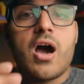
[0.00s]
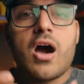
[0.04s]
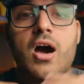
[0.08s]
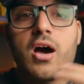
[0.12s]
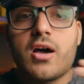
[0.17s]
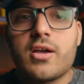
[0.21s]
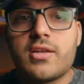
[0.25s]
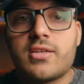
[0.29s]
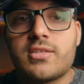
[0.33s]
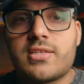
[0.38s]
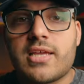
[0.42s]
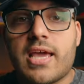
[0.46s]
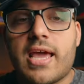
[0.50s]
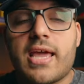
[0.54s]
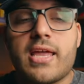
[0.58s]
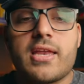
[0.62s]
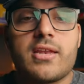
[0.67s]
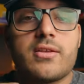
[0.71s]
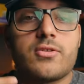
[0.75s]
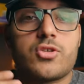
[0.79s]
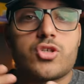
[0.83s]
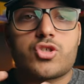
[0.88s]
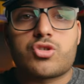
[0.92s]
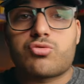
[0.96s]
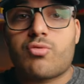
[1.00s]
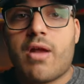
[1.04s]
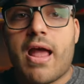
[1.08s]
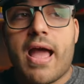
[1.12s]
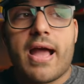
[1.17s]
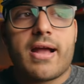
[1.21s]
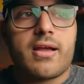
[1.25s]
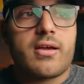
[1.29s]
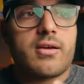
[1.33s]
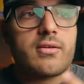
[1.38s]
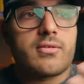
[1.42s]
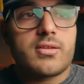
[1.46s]
hunt and
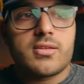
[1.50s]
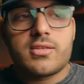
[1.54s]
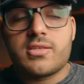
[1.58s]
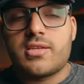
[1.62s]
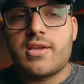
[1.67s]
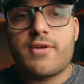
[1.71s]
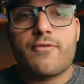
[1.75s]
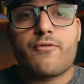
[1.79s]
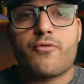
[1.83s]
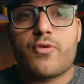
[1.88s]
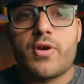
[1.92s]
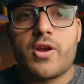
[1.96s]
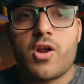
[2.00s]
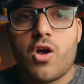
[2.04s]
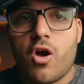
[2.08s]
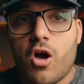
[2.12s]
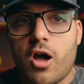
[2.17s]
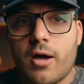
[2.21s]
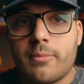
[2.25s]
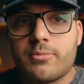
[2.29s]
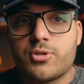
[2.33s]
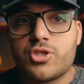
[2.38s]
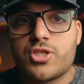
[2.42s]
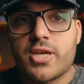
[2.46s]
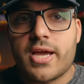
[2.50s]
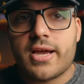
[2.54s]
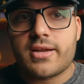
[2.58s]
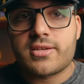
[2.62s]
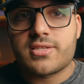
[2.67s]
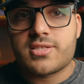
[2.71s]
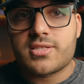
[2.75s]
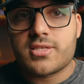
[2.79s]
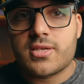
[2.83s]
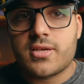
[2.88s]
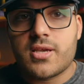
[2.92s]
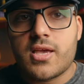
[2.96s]
track different
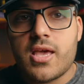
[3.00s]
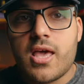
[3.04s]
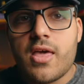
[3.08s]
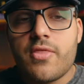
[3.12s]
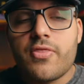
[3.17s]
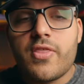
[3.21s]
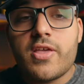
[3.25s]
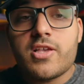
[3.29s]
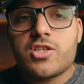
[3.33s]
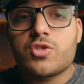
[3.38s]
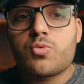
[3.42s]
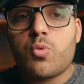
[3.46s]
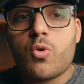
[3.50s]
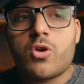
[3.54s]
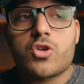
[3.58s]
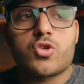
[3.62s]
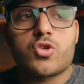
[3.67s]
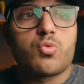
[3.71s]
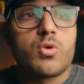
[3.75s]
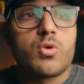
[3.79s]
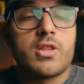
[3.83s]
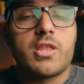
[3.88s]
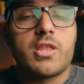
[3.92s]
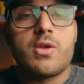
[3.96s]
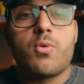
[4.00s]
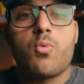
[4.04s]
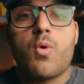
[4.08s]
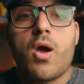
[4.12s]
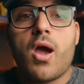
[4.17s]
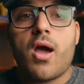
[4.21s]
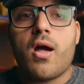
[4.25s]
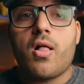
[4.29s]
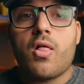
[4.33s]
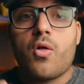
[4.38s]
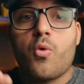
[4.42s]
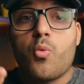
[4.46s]
objects. This works really
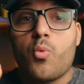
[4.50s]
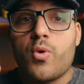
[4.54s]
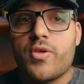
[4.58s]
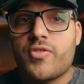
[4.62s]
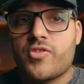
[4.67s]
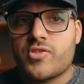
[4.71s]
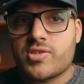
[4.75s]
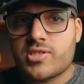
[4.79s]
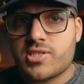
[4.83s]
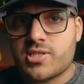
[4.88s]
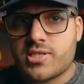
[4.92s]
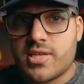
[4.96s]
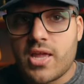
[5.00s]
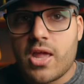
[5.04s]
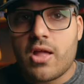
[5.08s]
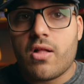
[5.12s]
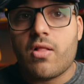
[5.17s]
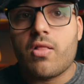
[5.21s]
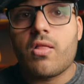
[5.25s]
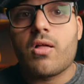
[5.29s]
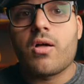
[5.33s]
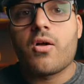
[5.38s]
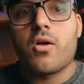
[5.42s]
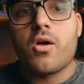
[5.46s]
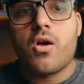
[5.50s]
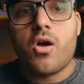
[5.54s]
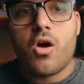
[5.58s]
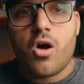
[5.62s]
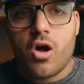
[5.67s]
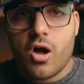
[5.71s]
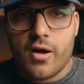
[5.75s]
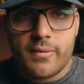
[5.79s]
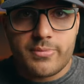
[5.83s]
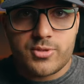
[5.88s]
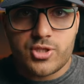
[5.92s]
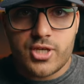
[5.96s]
well with still
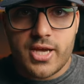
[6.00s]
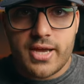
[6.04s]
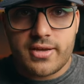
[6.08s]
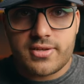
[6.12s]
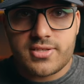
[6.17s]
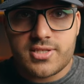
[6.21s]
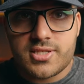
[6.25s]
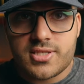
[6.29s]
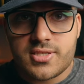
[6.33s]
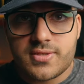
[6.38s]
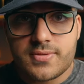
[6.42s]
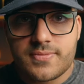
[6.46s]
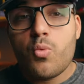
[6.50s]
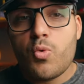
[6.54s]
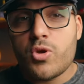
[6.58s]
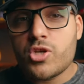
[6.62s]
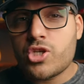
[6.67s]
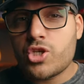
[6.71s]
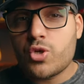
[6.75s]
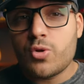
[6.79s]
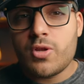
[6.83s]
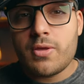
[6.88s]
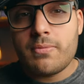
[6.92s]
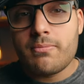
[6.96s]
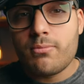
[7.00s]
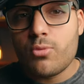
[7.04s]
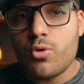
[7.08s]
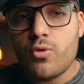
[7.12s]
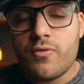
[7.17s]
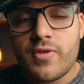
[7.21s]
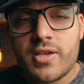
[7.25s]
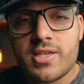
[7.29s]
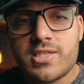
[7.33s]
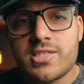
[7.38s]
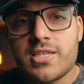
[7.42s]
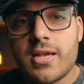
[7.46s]
objects. When shooting
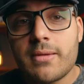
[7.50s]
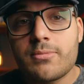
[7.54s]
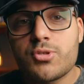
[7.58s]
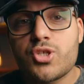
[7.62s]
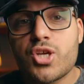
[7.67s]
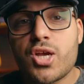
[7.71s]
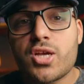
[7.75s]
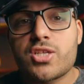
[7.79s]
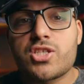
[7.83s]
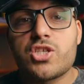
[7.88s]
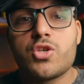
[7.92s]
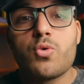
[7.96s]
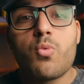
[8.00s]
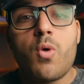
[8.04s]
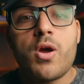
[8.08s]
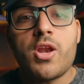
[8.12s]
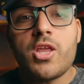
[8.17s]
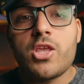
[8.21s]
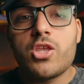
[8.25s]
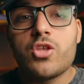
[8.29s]
moving subjects, you want to